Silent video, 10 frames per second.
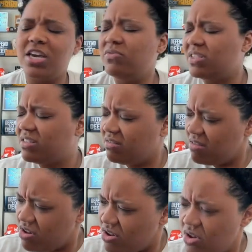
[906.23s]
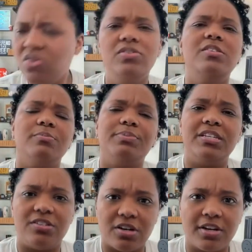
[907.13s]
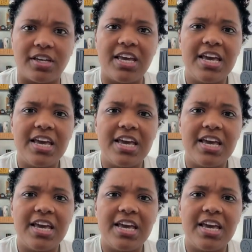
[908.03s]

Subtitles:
It was noticeably dark